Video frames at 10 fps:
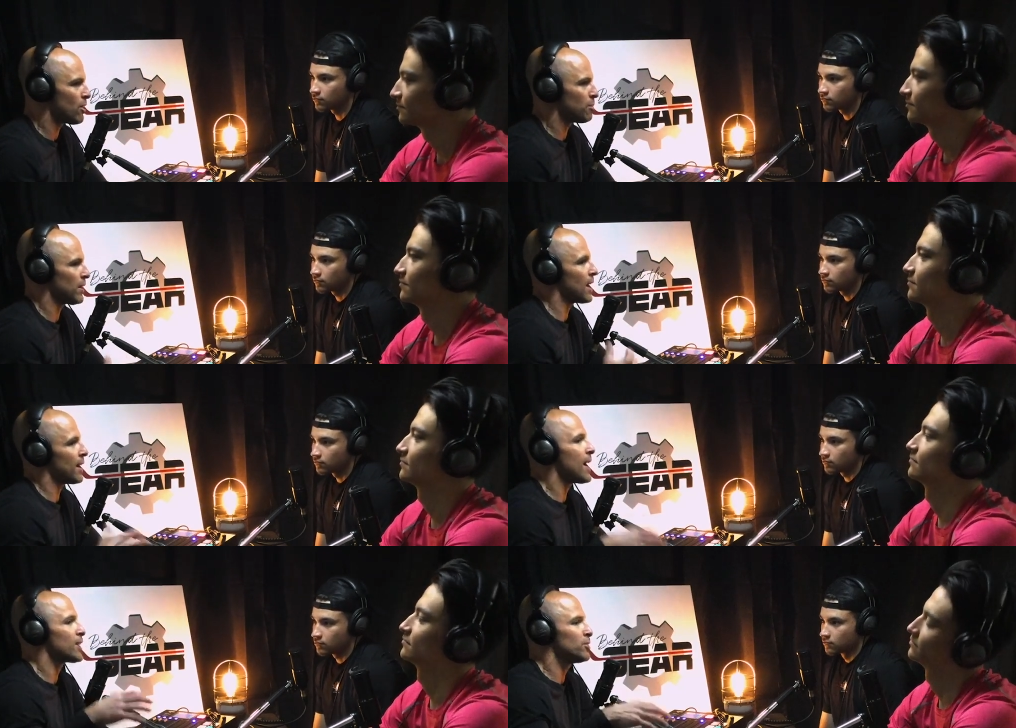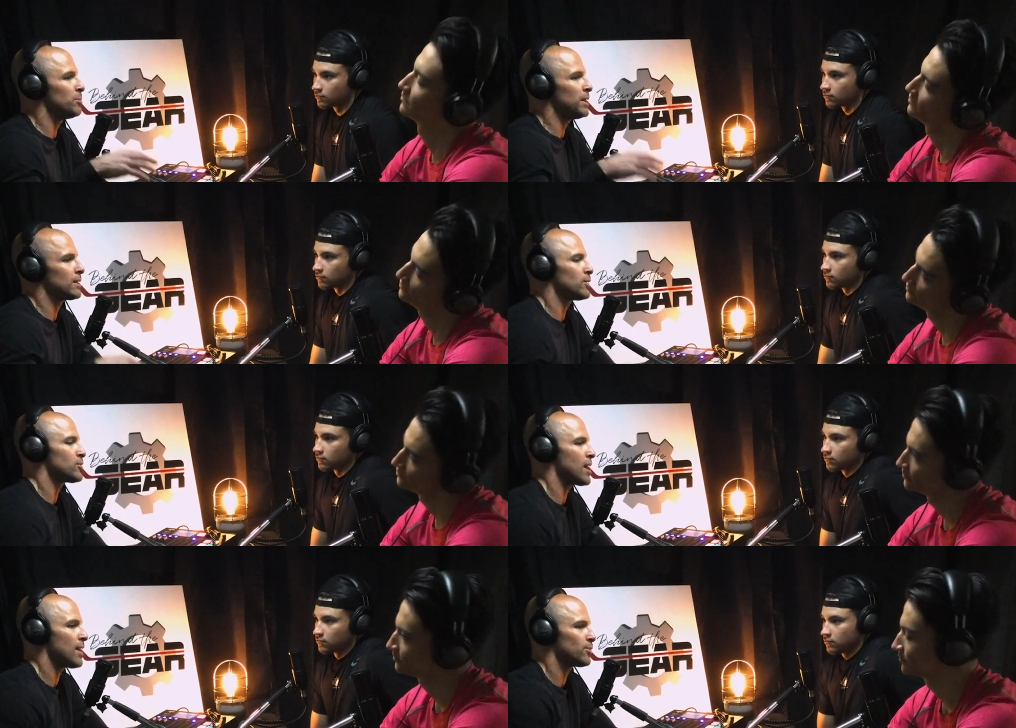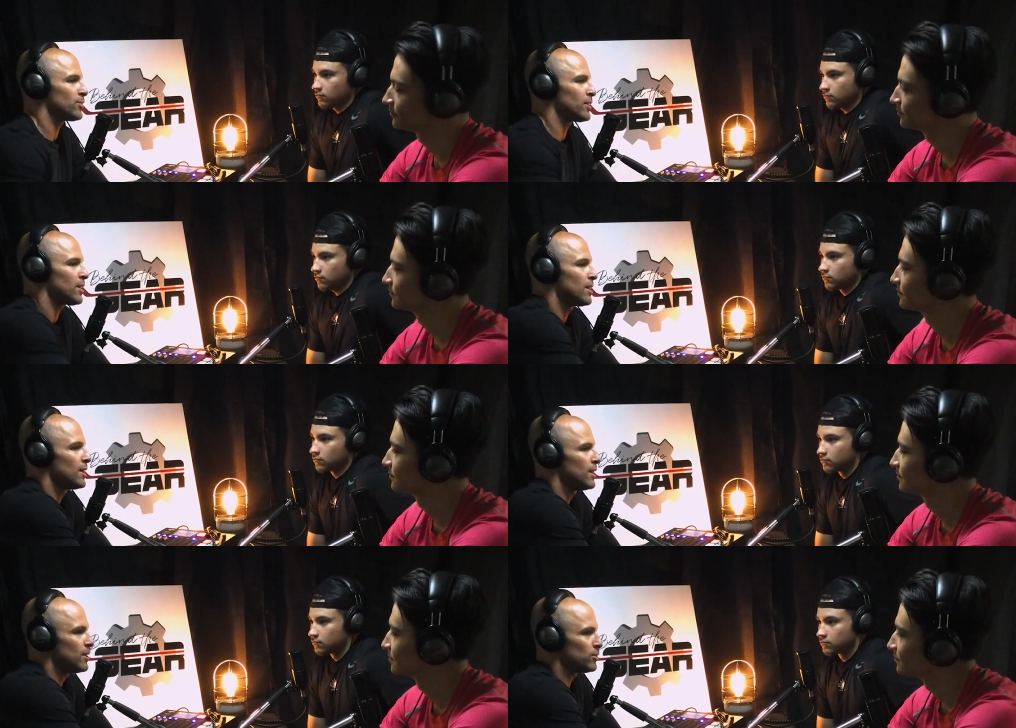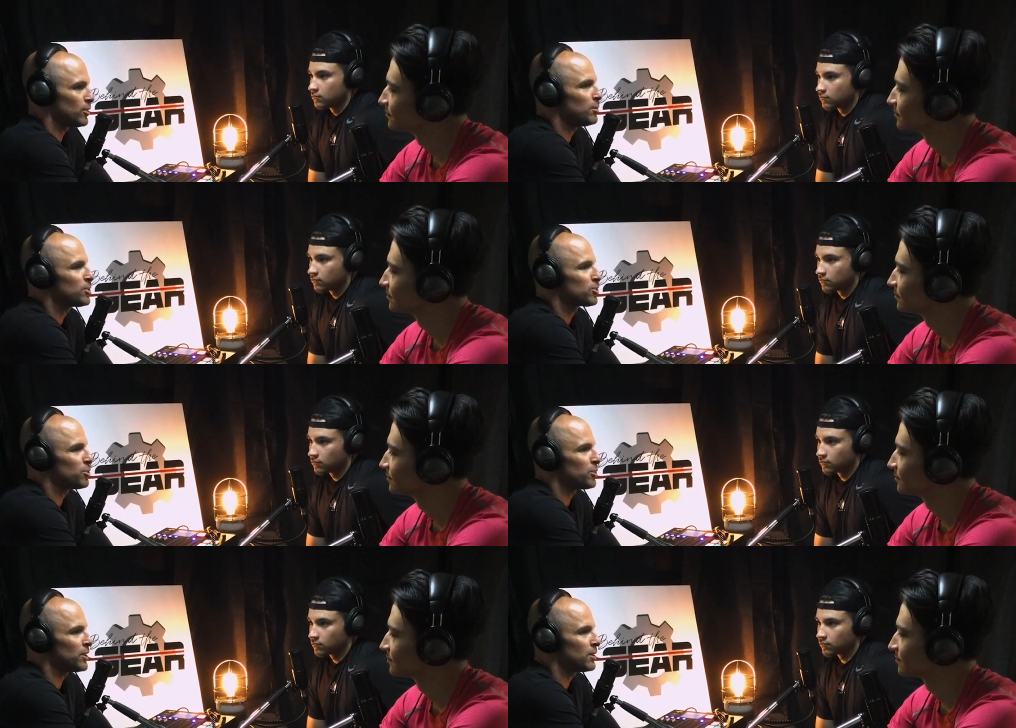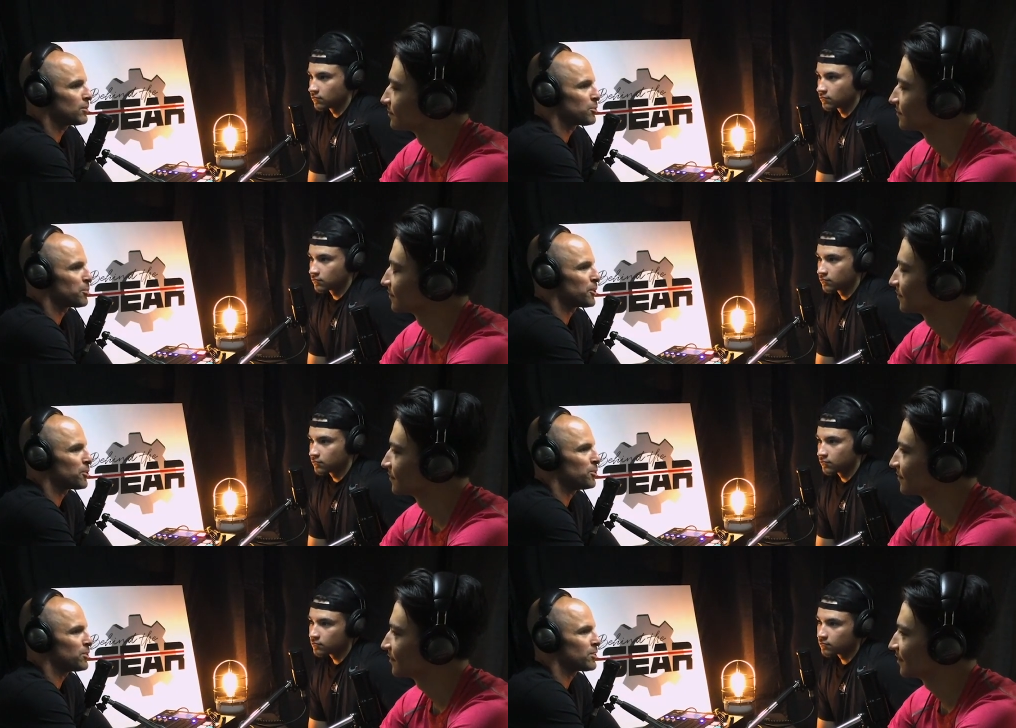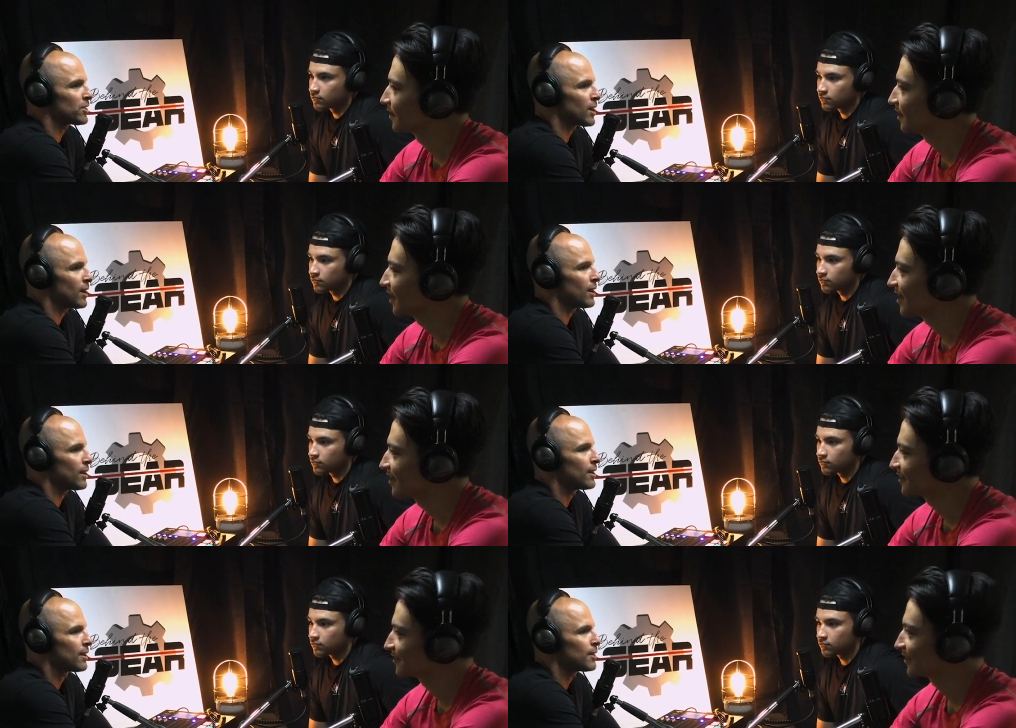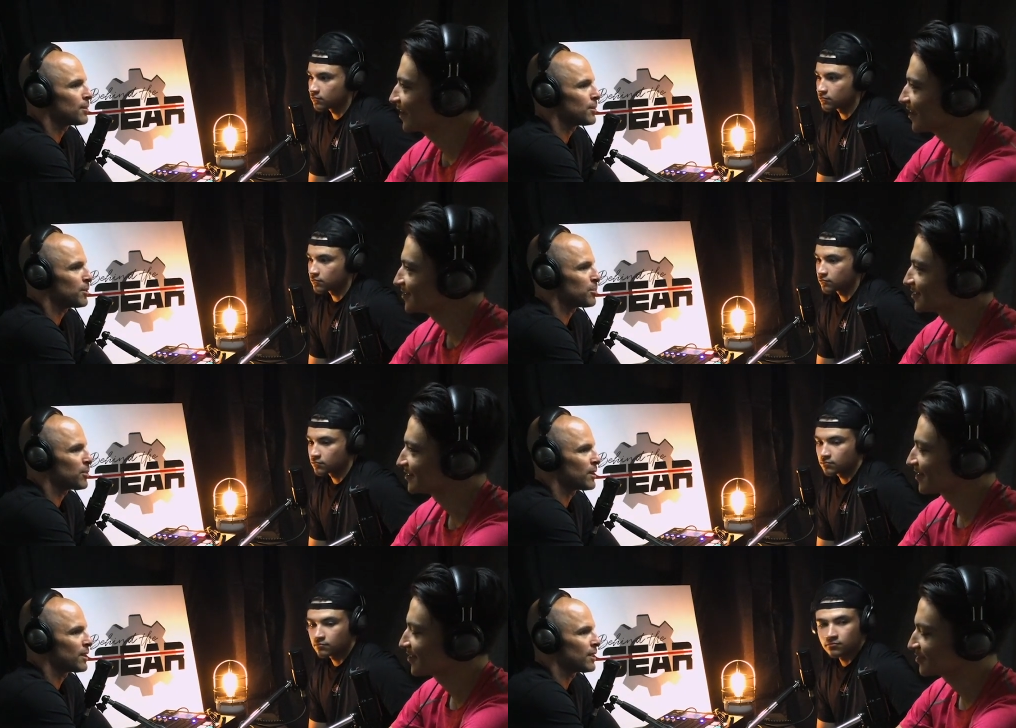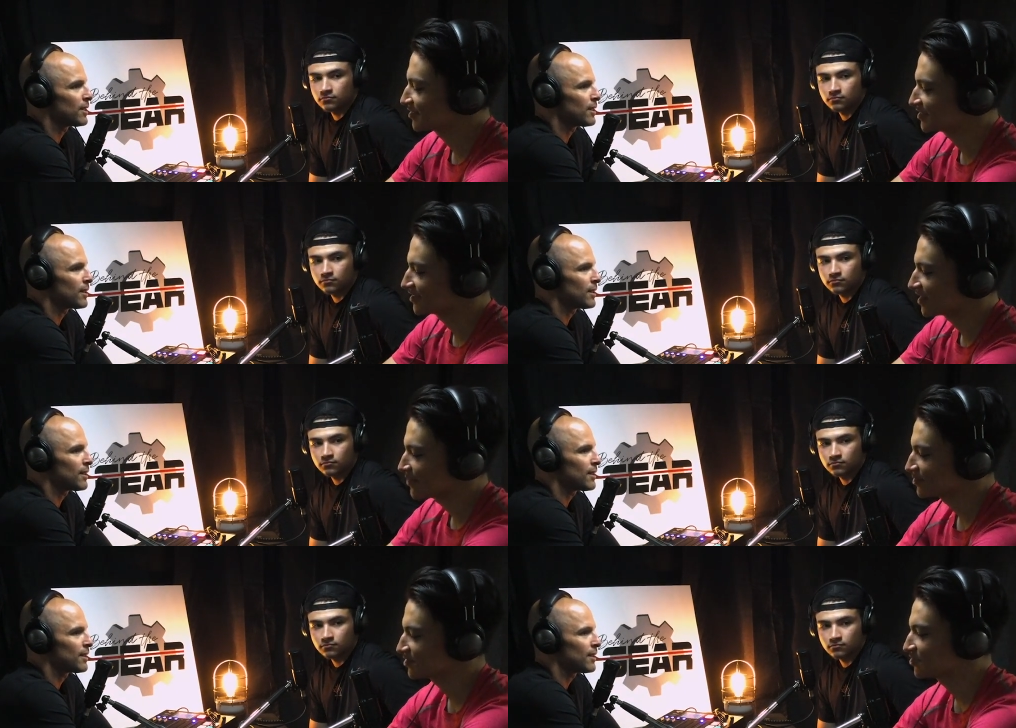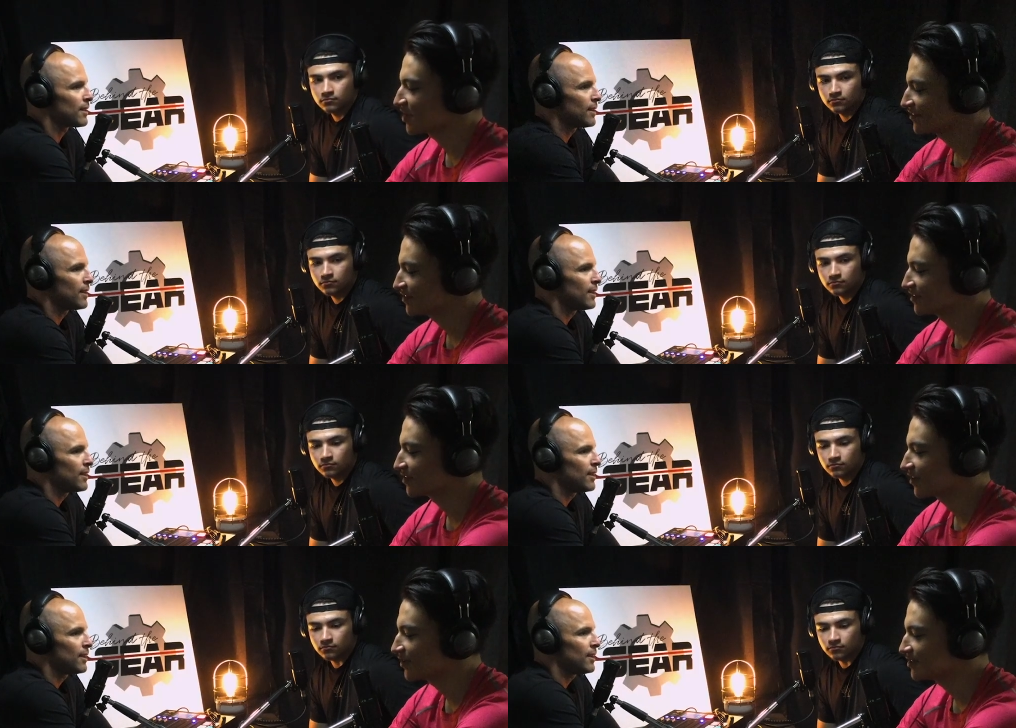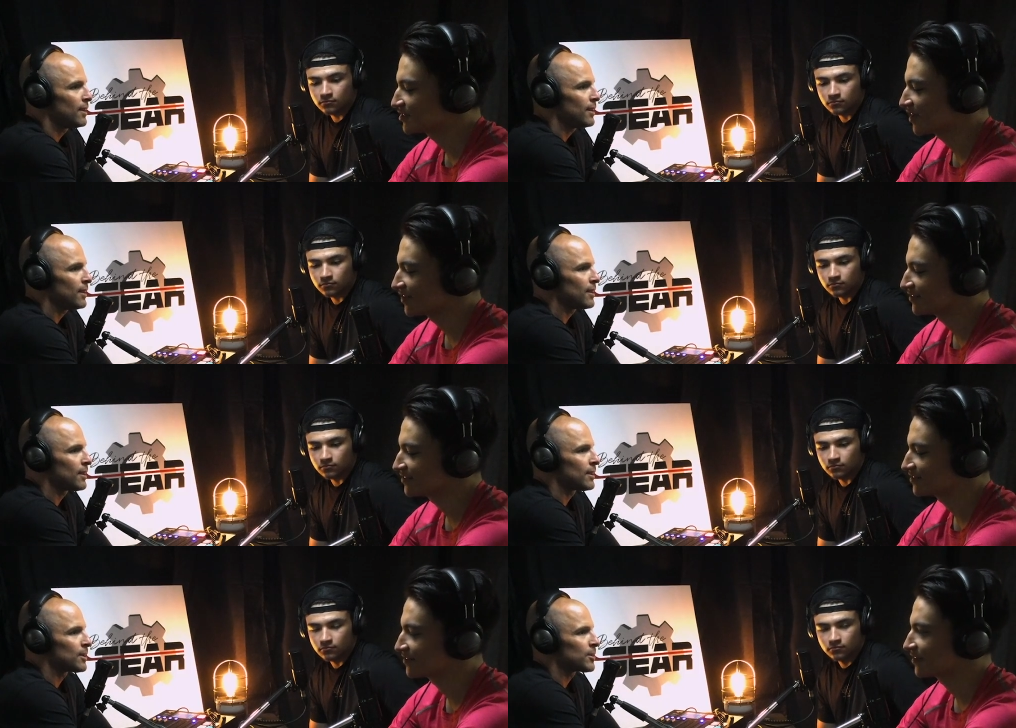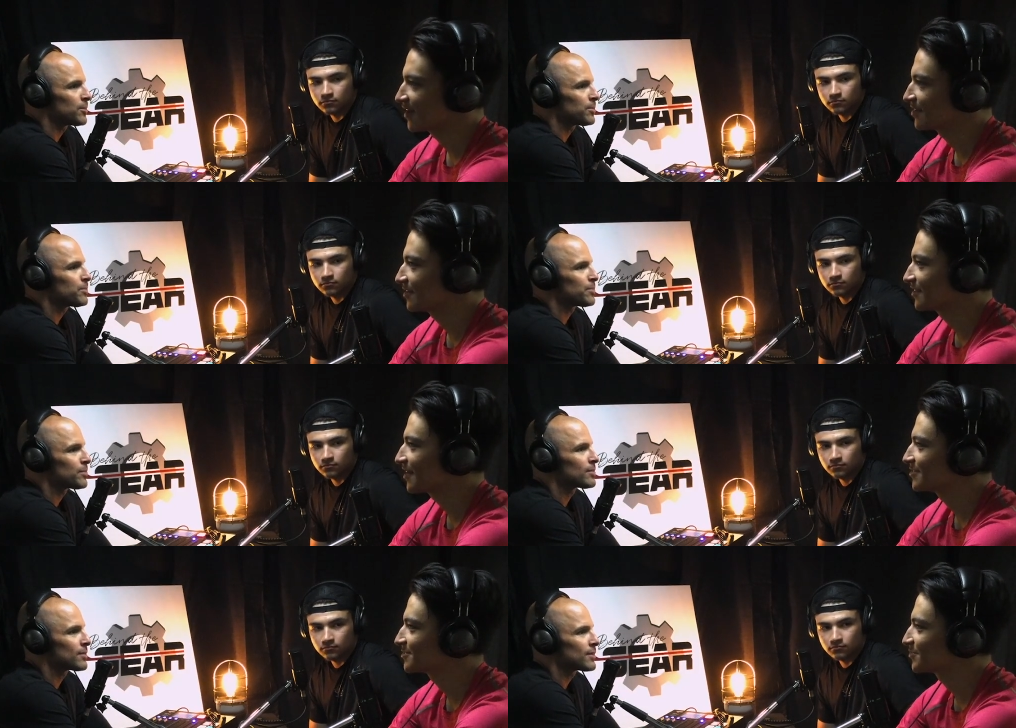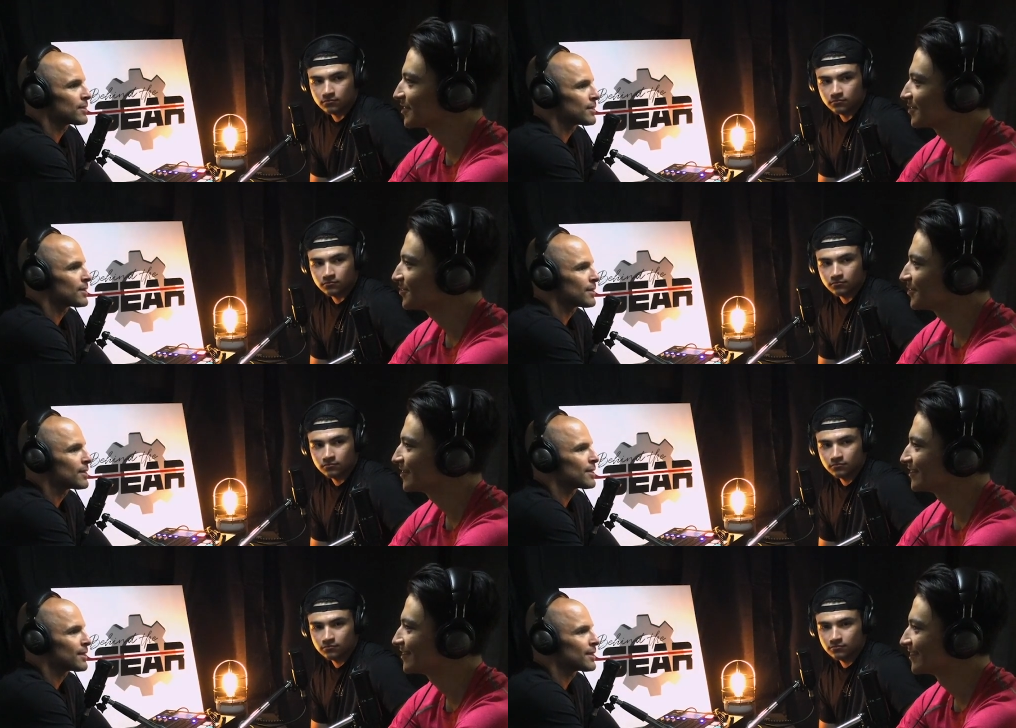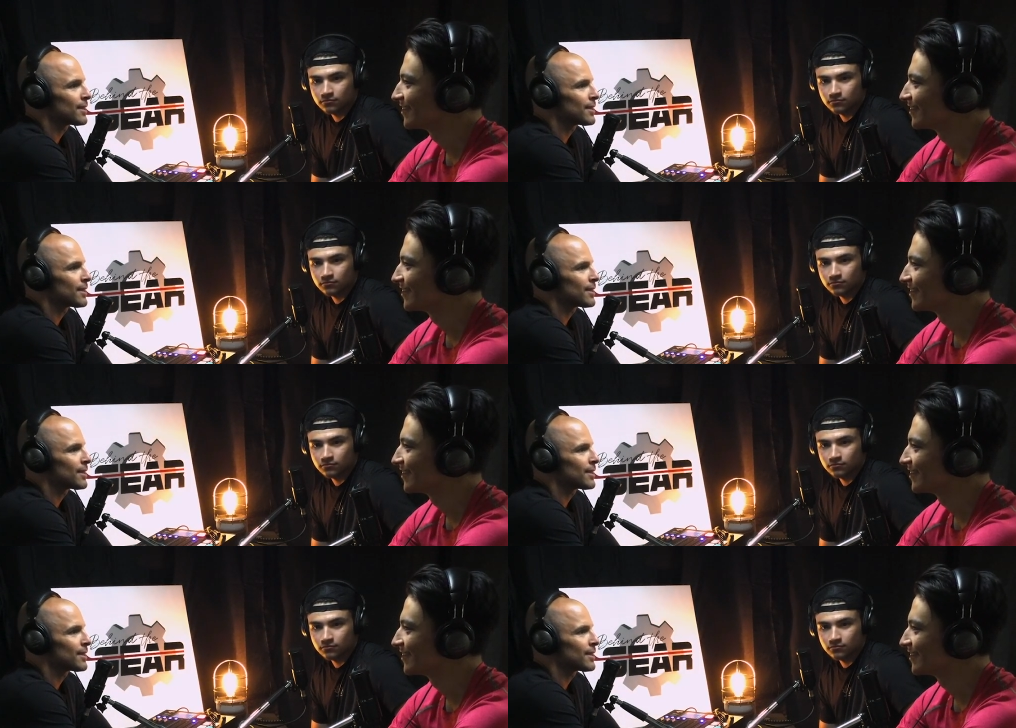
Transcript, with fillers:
Speaker 1: on, but and actually being at the draft, was it, was a little bit surreal. It was pretty cool just to kind yeah, of.
Speaker 2: Yeah. Like I was, I was just, I was just drafted into the OHL and I thought that was pretty cool. And